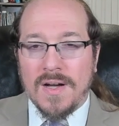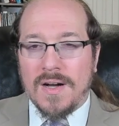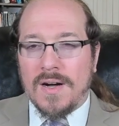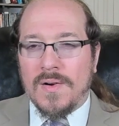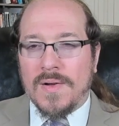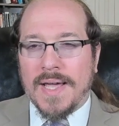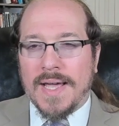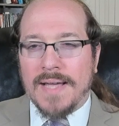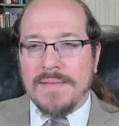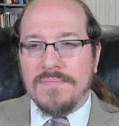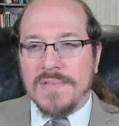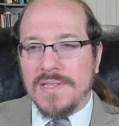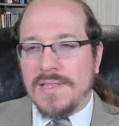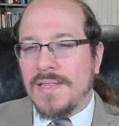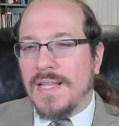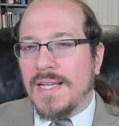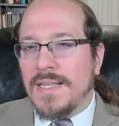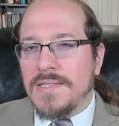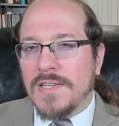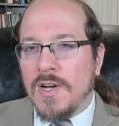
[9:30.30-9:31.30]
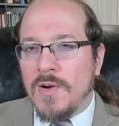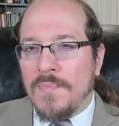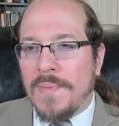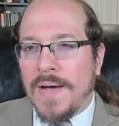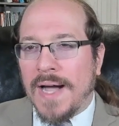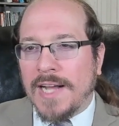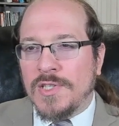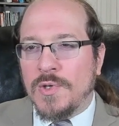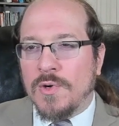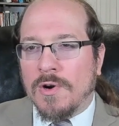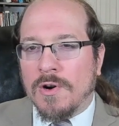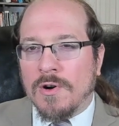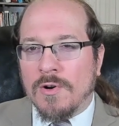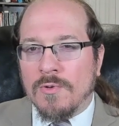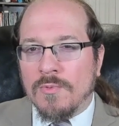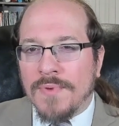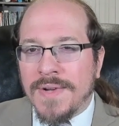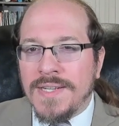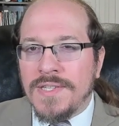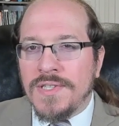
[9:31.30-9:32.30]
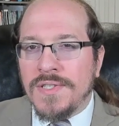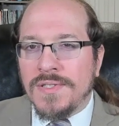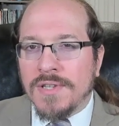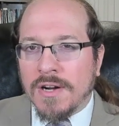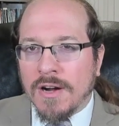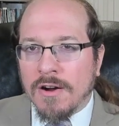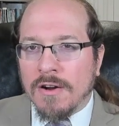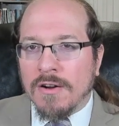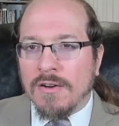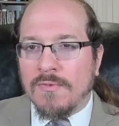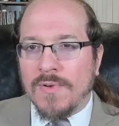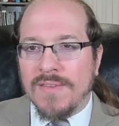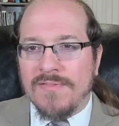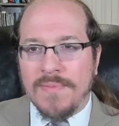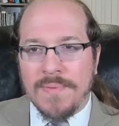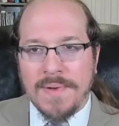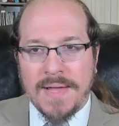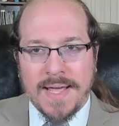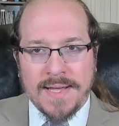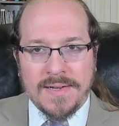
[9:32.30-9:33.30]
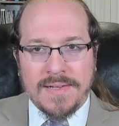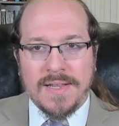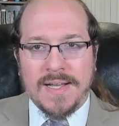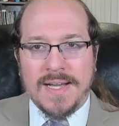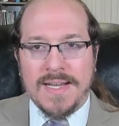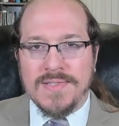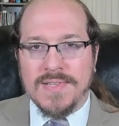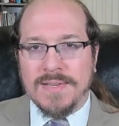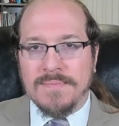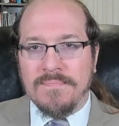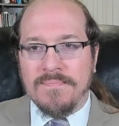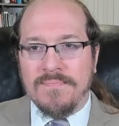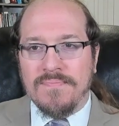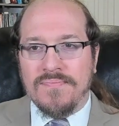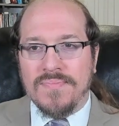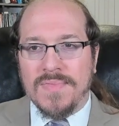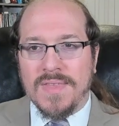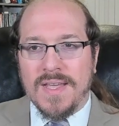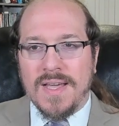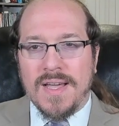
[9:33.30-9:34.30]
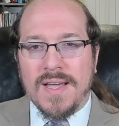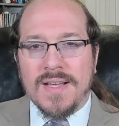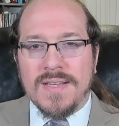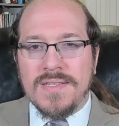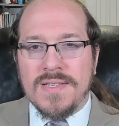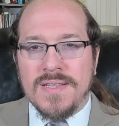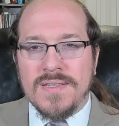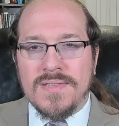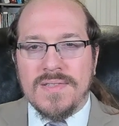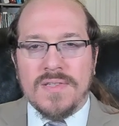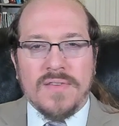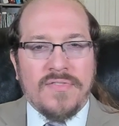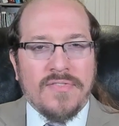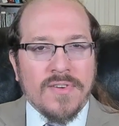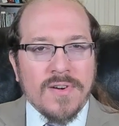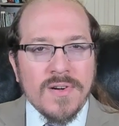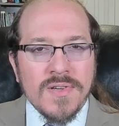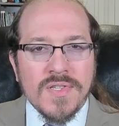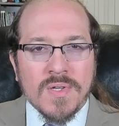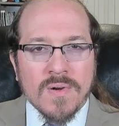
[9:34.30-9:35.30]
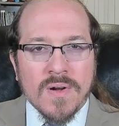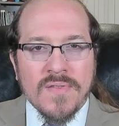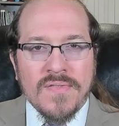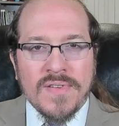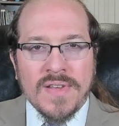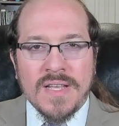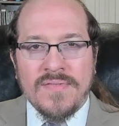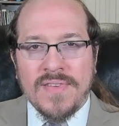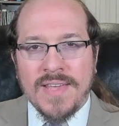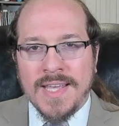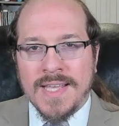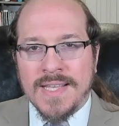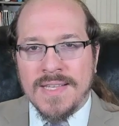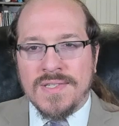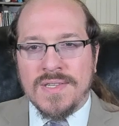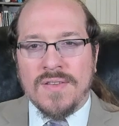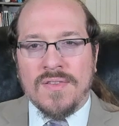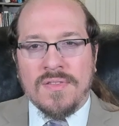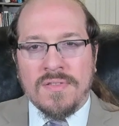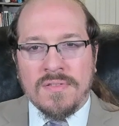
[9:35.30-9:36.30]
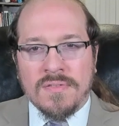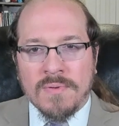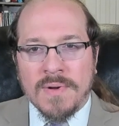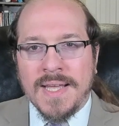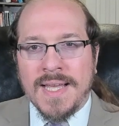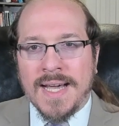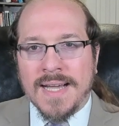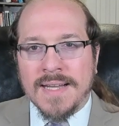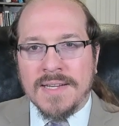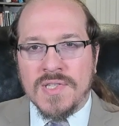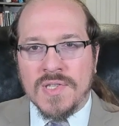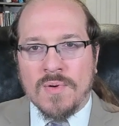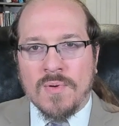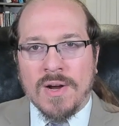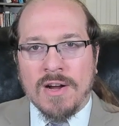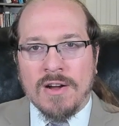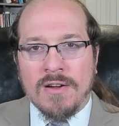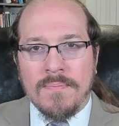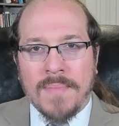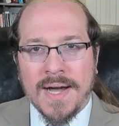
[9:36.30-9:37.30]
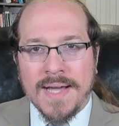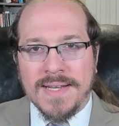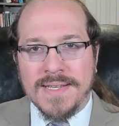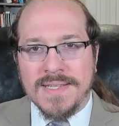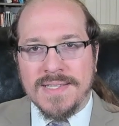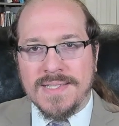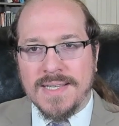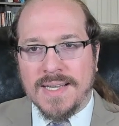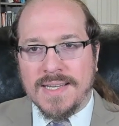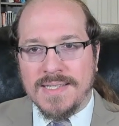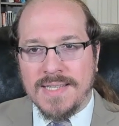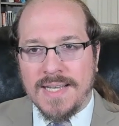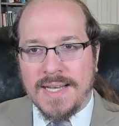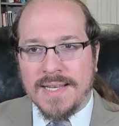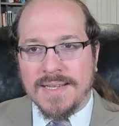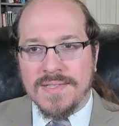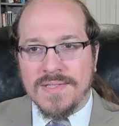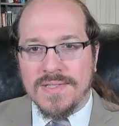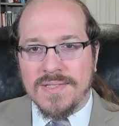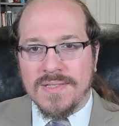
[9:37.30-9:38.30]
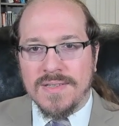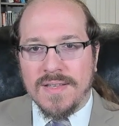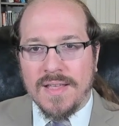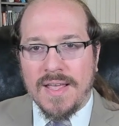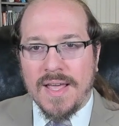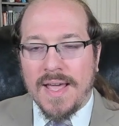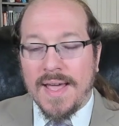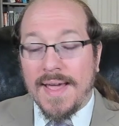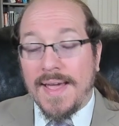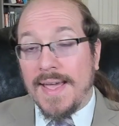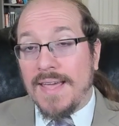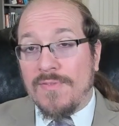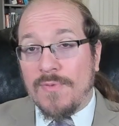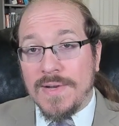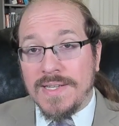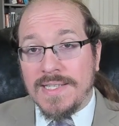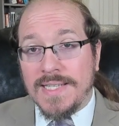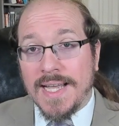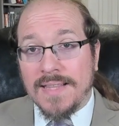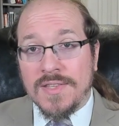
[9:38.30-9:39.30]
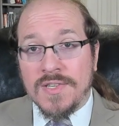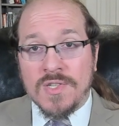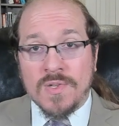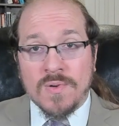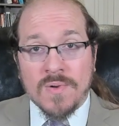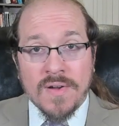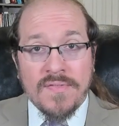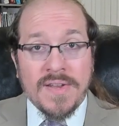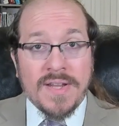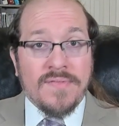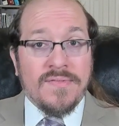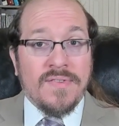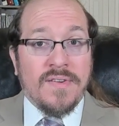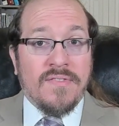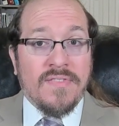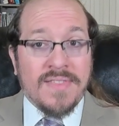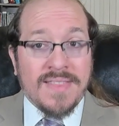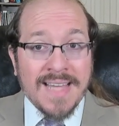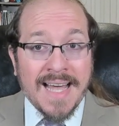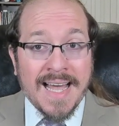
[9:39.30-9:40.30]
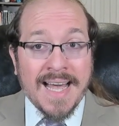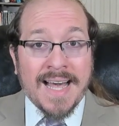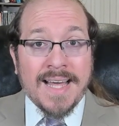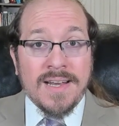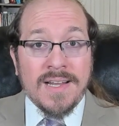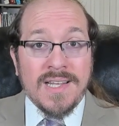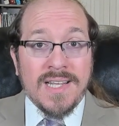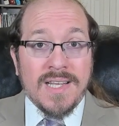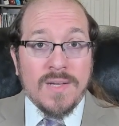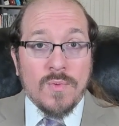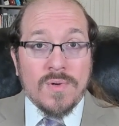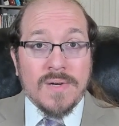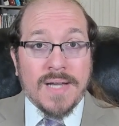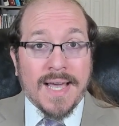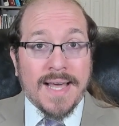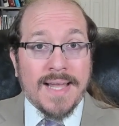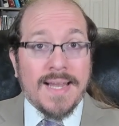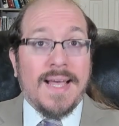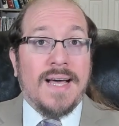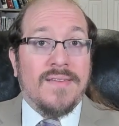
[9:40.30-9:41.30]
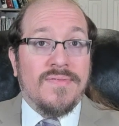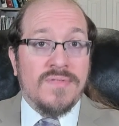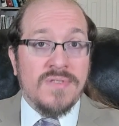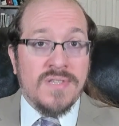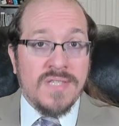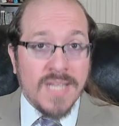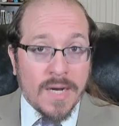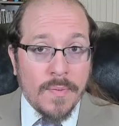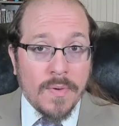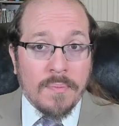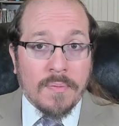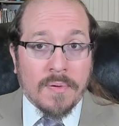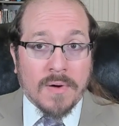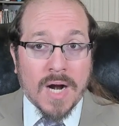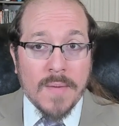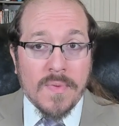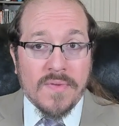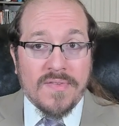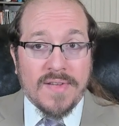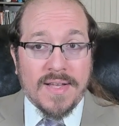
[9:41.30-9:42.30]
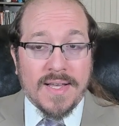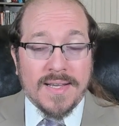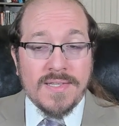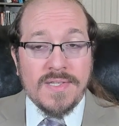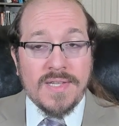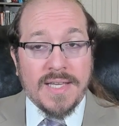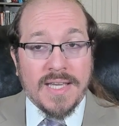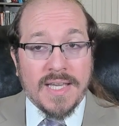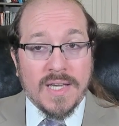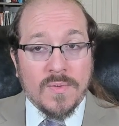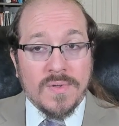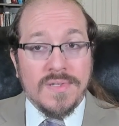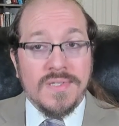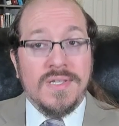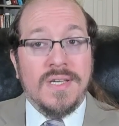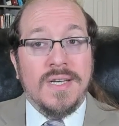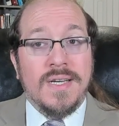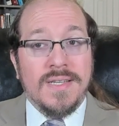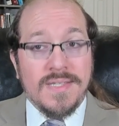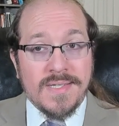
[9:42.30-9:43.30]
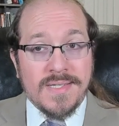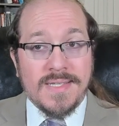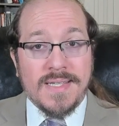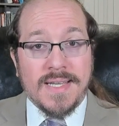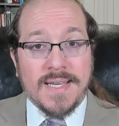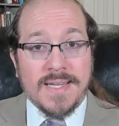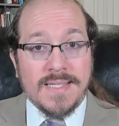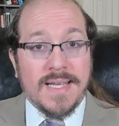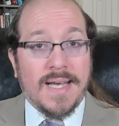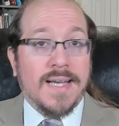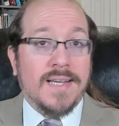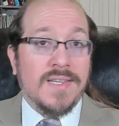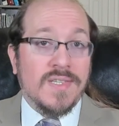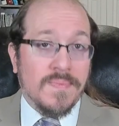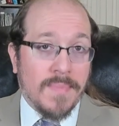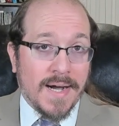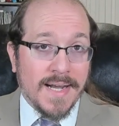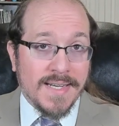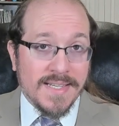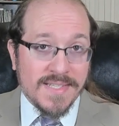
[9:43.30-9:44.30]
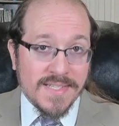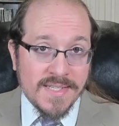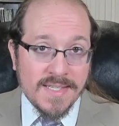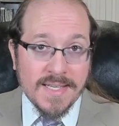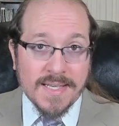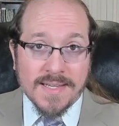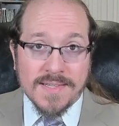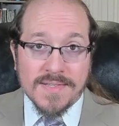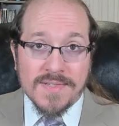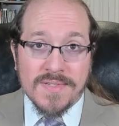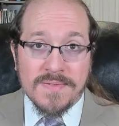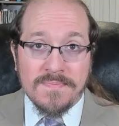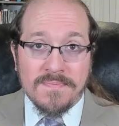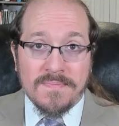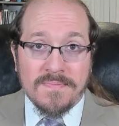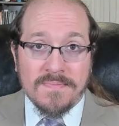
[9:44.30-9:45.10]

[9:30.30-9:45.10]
Okay, let's go back to our original curve we've been analyzing. Since the first derivative is 3x squared minus 6x, if we take the derivative of that, we'll get f double prime of x equals 6x minus 6.